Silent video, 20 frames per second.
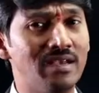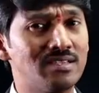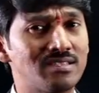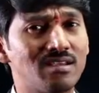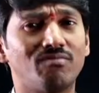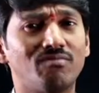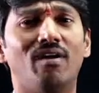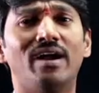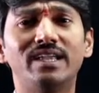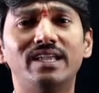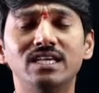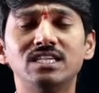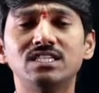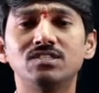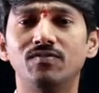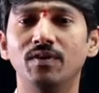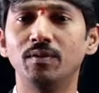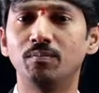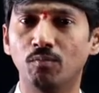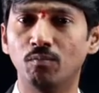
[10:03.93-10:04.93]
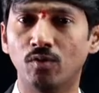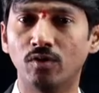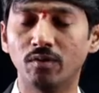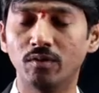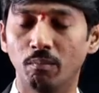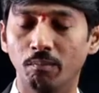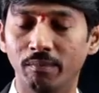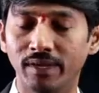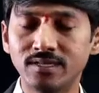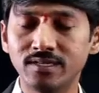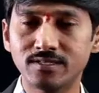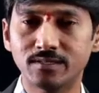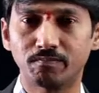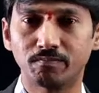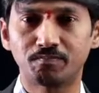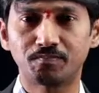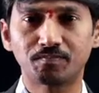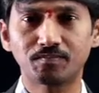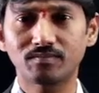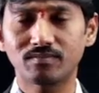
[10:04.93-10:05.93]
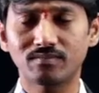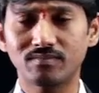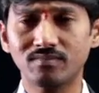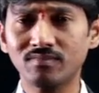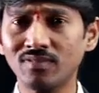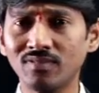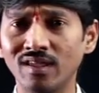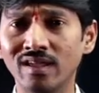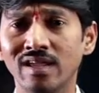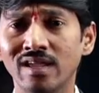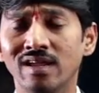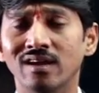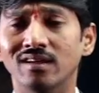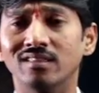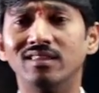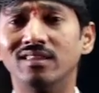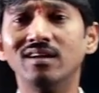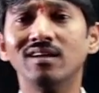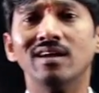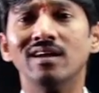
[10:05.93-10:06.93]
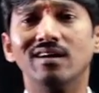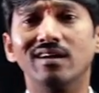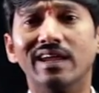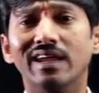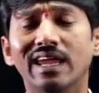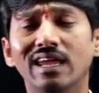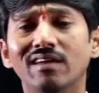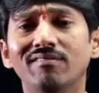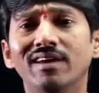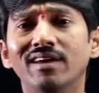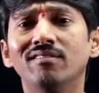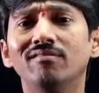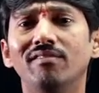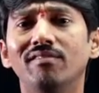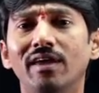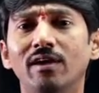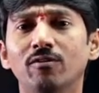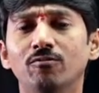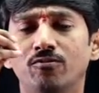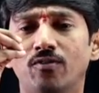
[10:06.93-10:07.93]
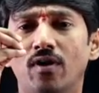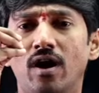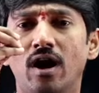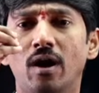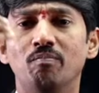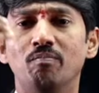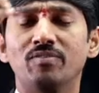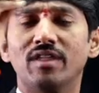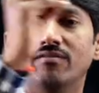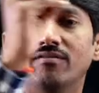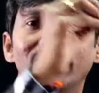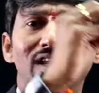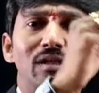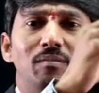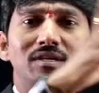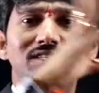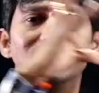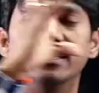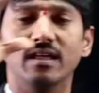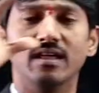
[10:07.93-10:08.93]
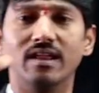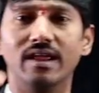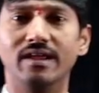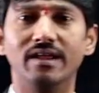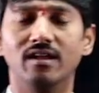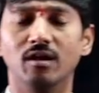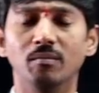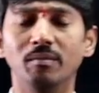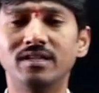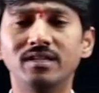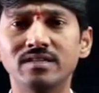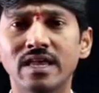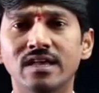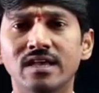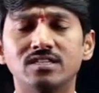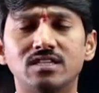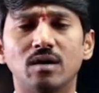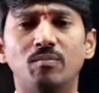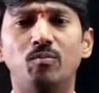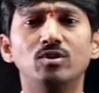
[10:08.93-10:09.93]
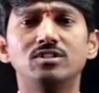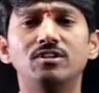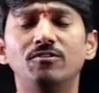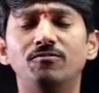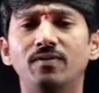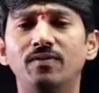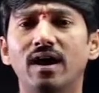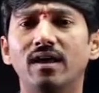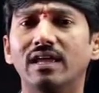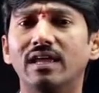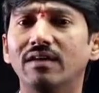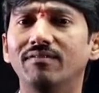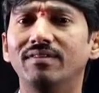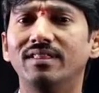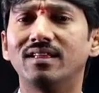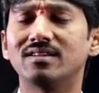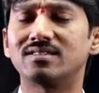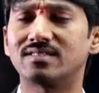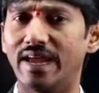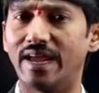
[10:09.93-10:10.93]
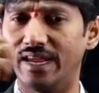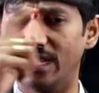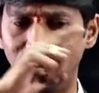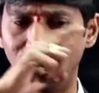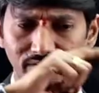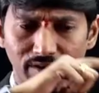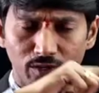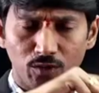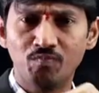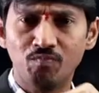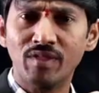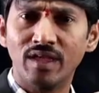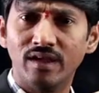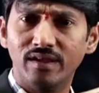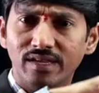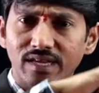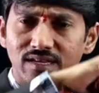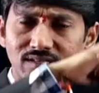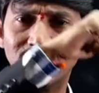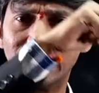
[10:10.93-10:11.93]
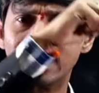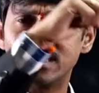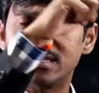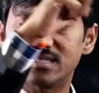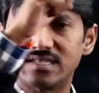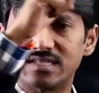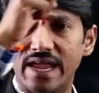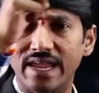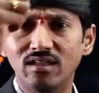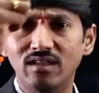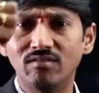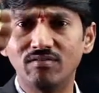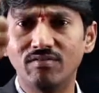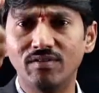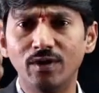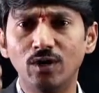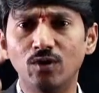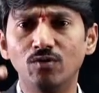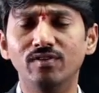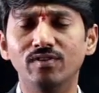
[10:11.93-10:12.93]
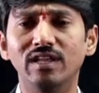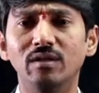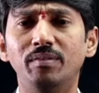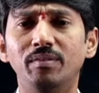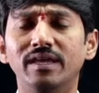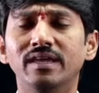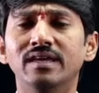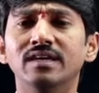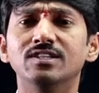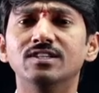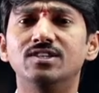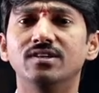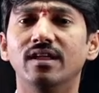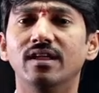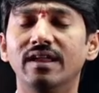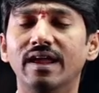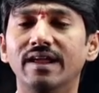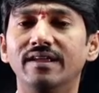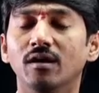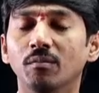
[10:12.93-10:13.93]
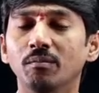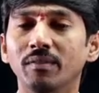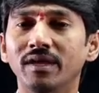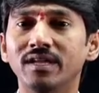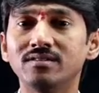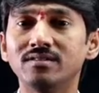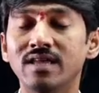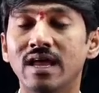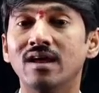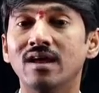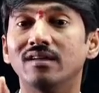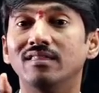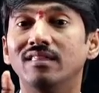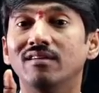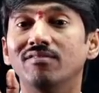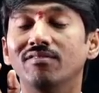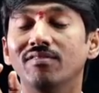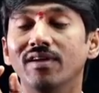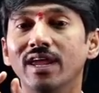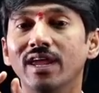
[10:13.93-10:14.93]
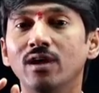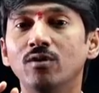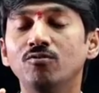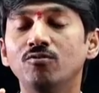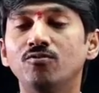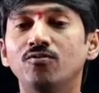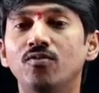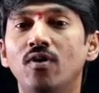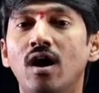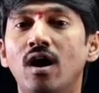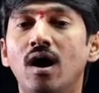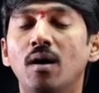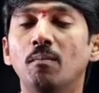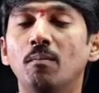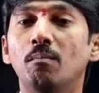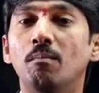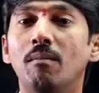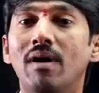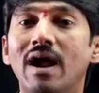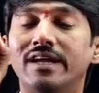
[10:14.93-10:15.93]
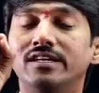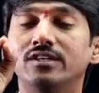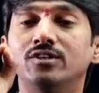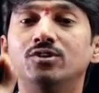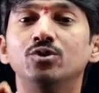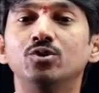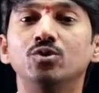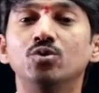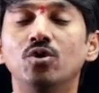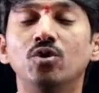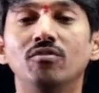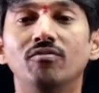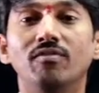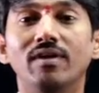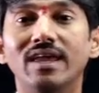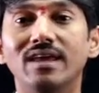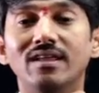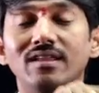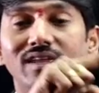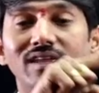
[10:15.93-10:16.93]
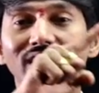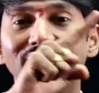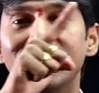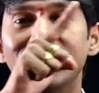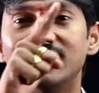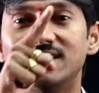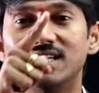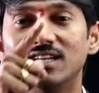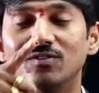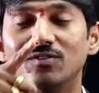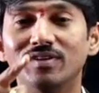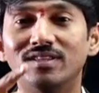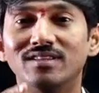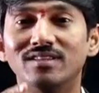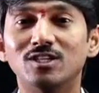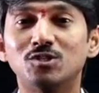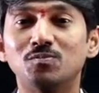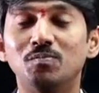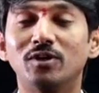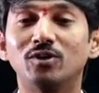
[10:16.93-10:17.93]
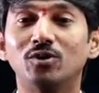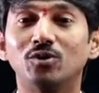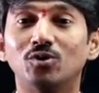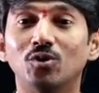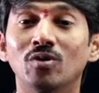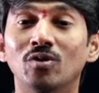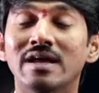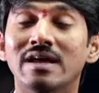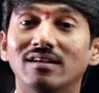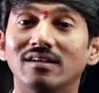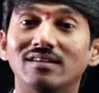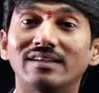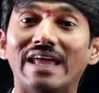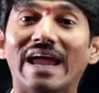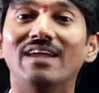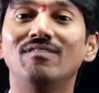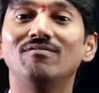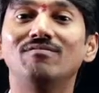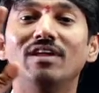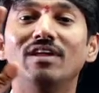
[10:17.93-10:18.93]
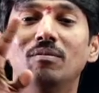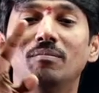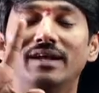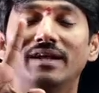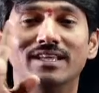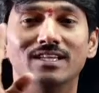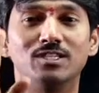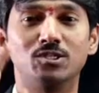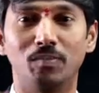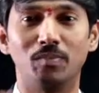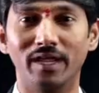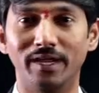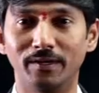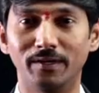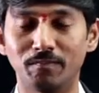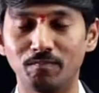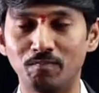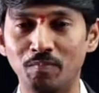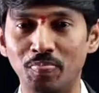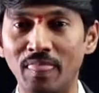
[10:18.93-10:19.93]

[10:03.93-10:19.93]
Sir, what is sweep mode? Means the given waveform will be generated. Means, suppose if you are given the sine wave, yes, sine wave will be generated. Means, the waveform magnitude variation with respect to time will be displayed.